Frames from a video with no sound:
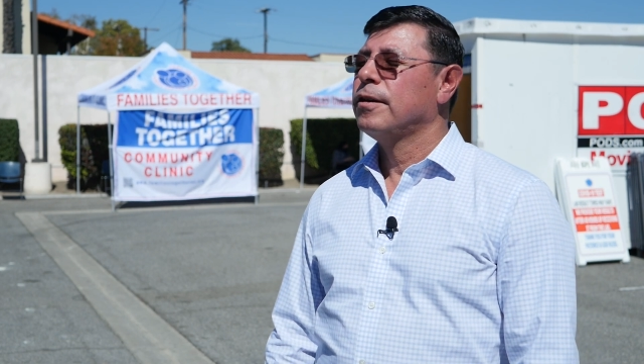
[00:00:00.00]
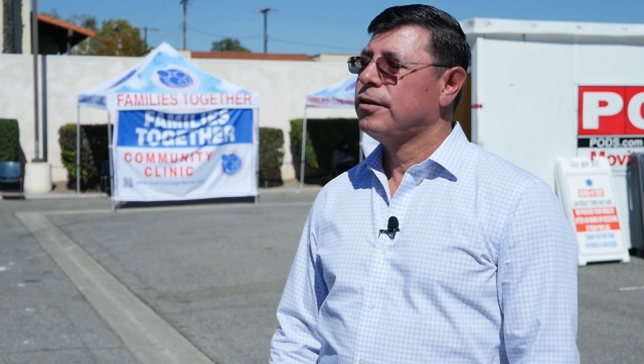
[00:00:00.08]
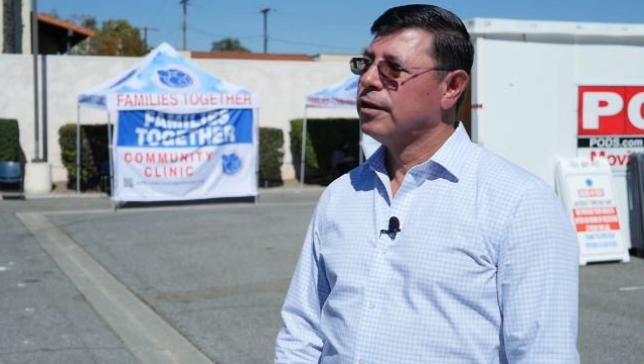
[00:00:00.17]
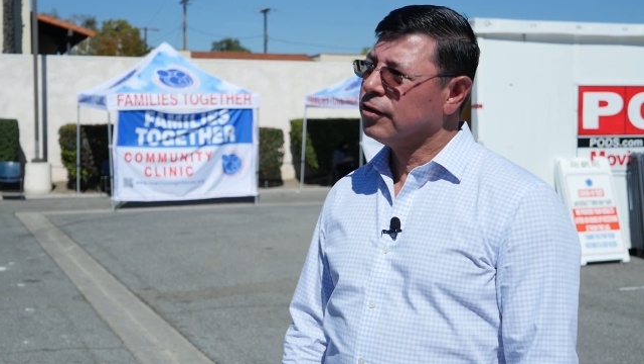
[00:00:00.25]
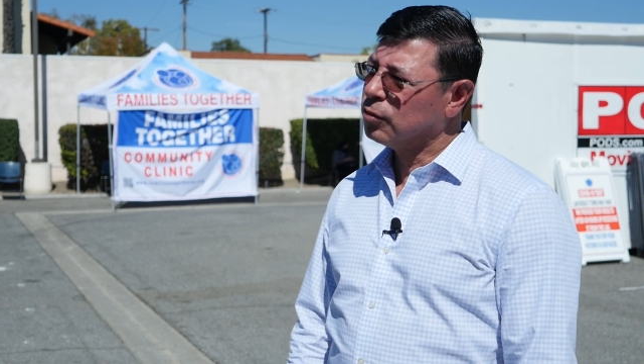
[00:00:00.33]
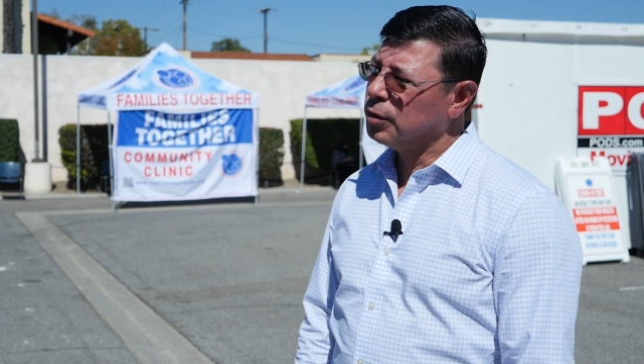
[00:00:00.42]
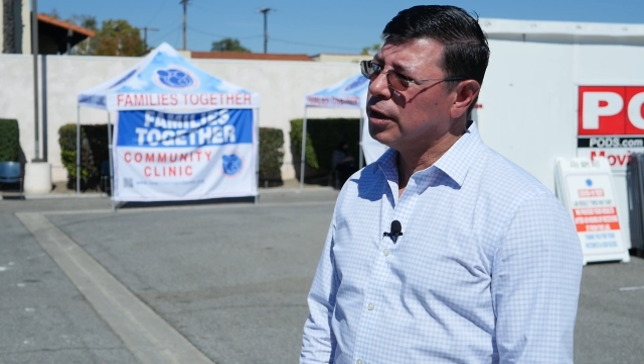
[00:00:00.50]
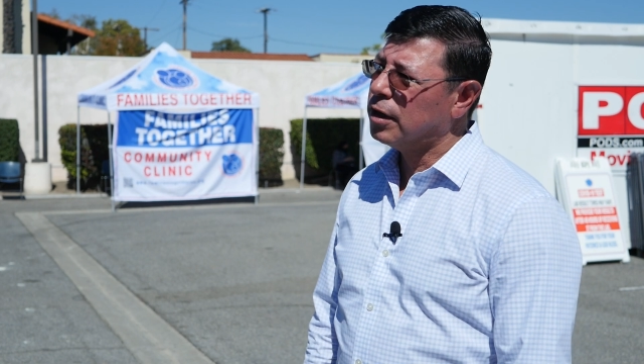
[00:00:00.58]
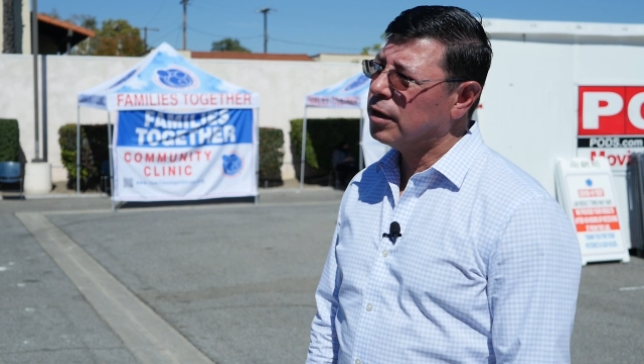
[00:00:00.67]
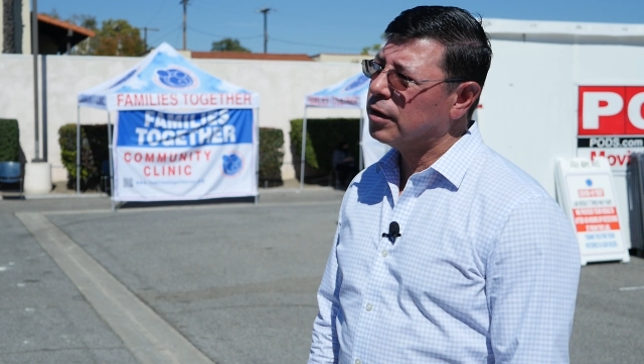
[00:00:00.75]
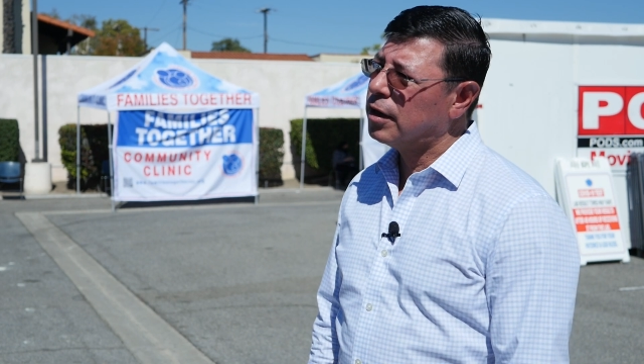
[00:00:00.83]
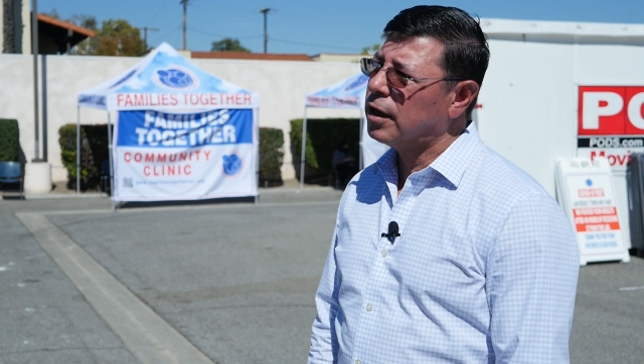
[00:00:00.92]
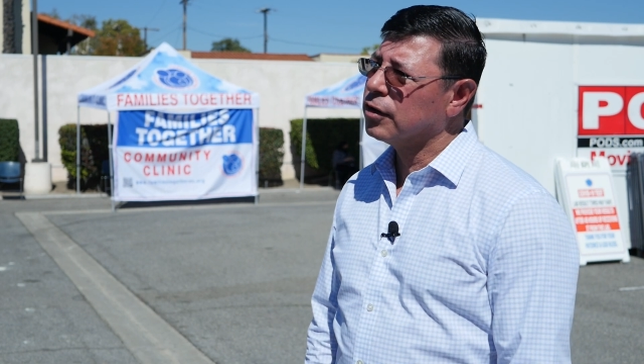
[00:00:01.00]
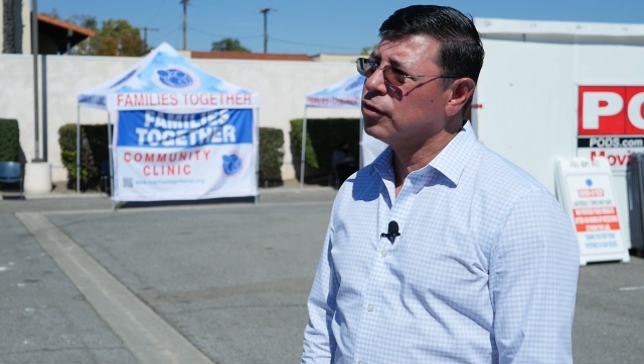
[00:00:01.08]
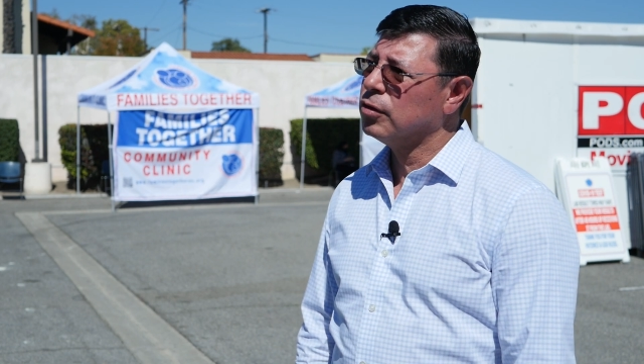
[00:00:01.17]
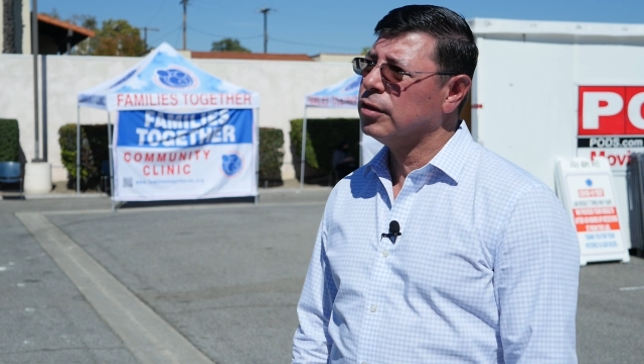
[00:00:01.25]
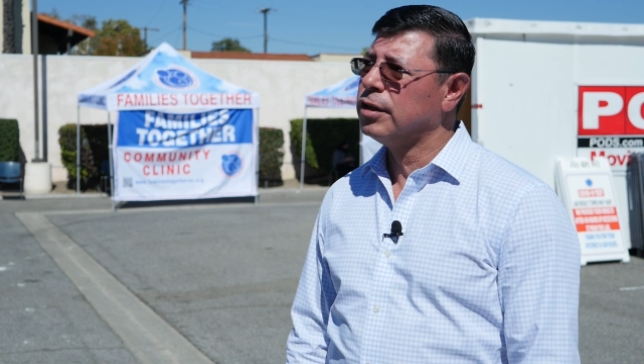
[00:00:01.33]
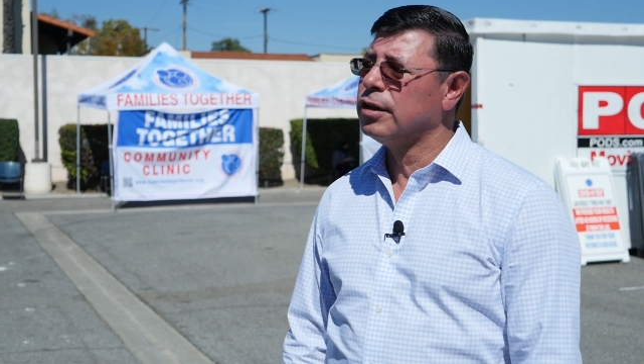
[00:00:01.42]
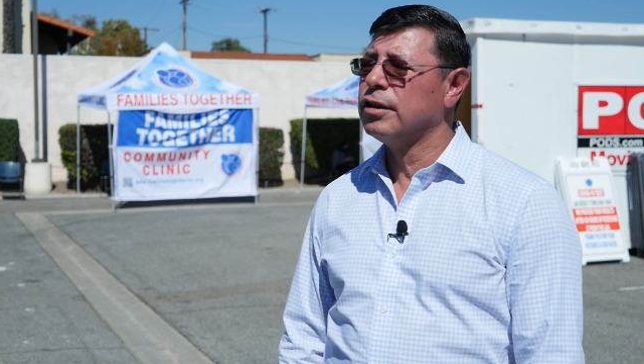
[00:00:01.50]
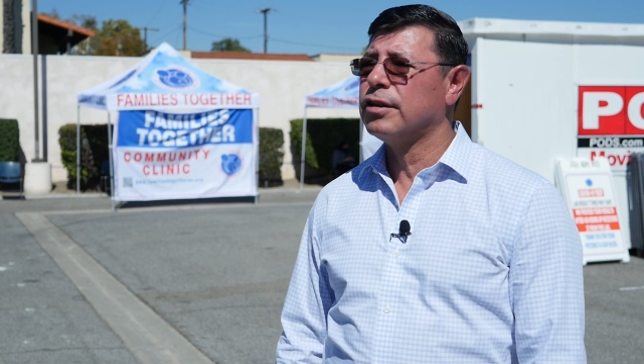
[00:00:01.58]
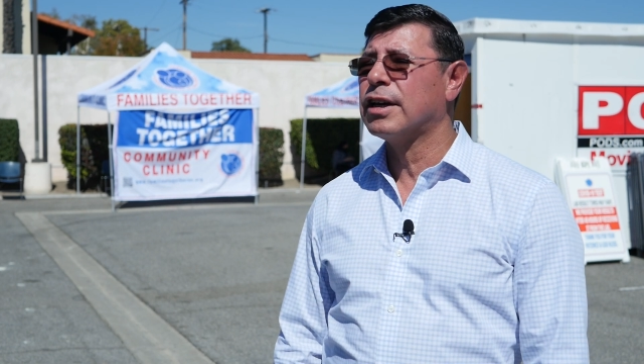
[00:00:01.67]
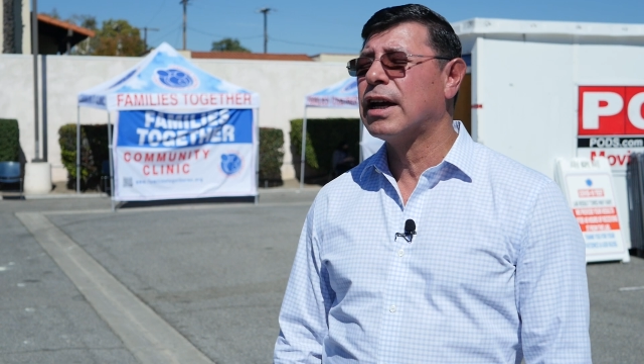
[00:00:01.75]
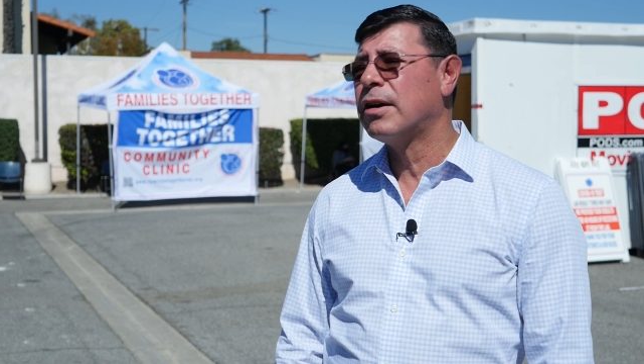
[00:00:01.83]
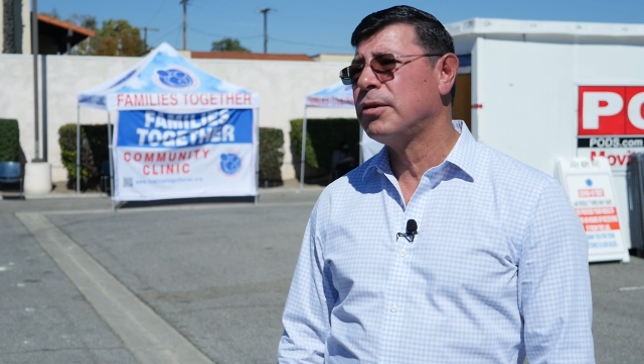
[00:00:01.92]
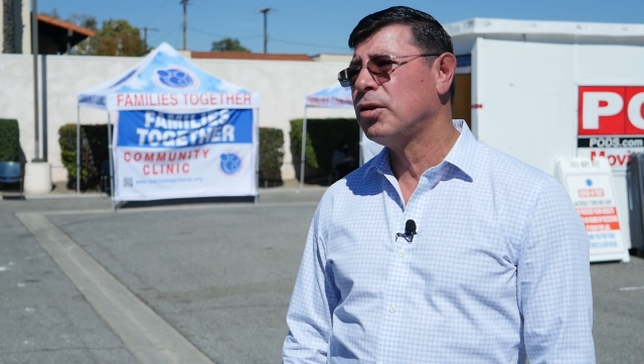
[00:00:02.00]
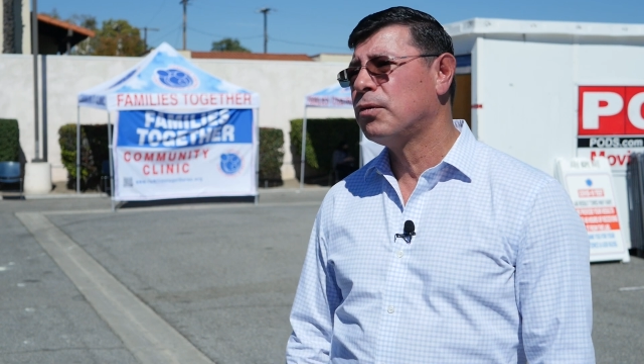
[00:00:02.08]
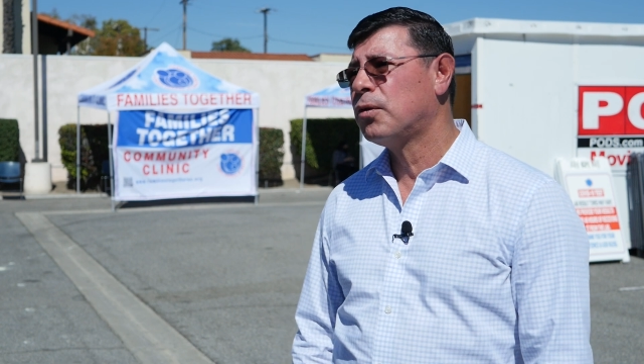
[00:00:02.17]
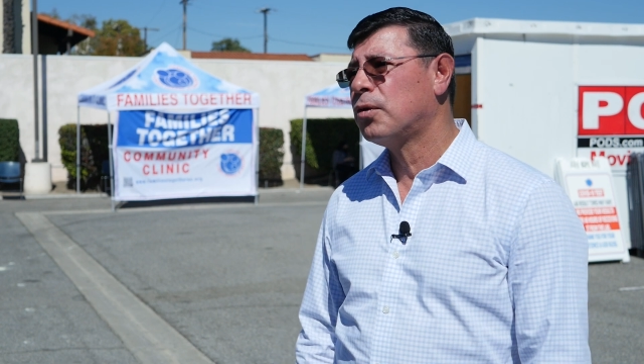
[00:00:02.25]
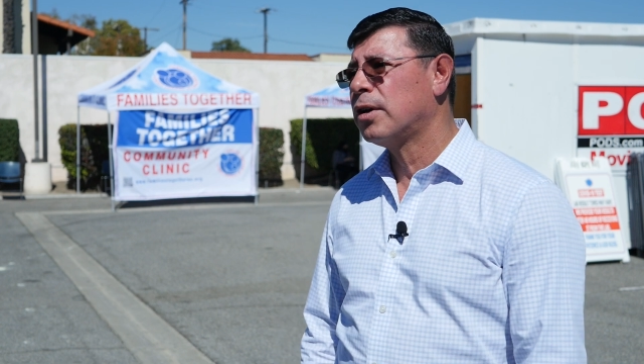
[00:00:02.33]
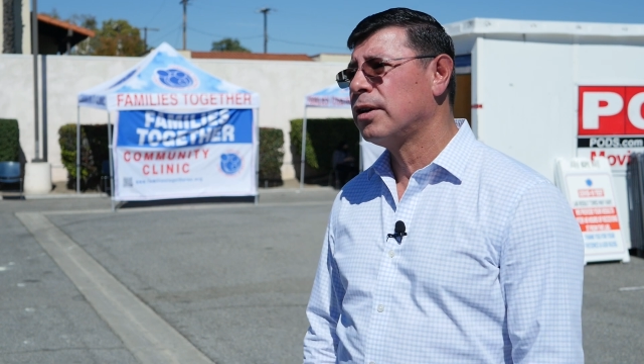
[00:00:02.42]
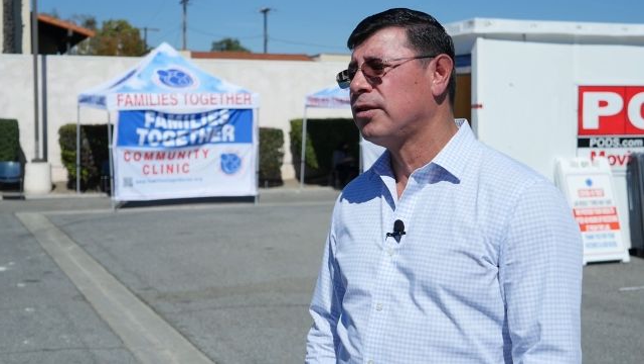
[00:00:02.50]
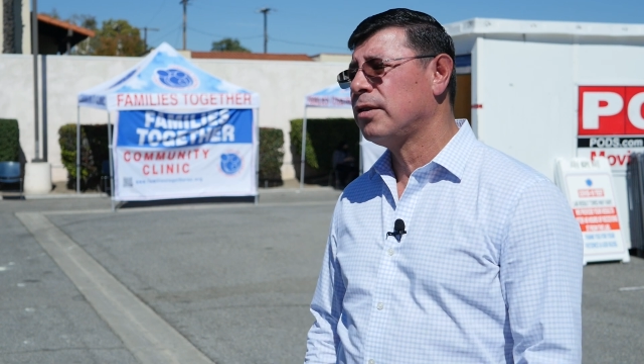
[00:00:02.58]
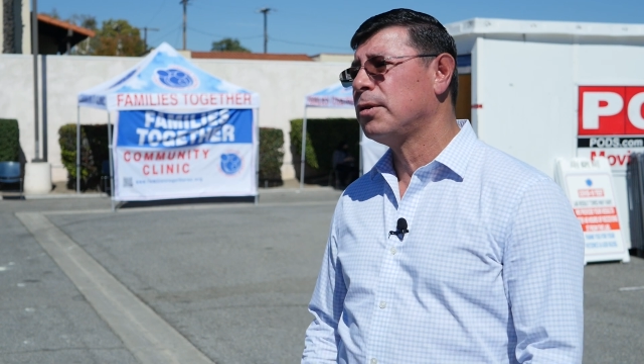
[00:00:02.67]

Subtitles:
Yes, we are. Actually, the County of Orange,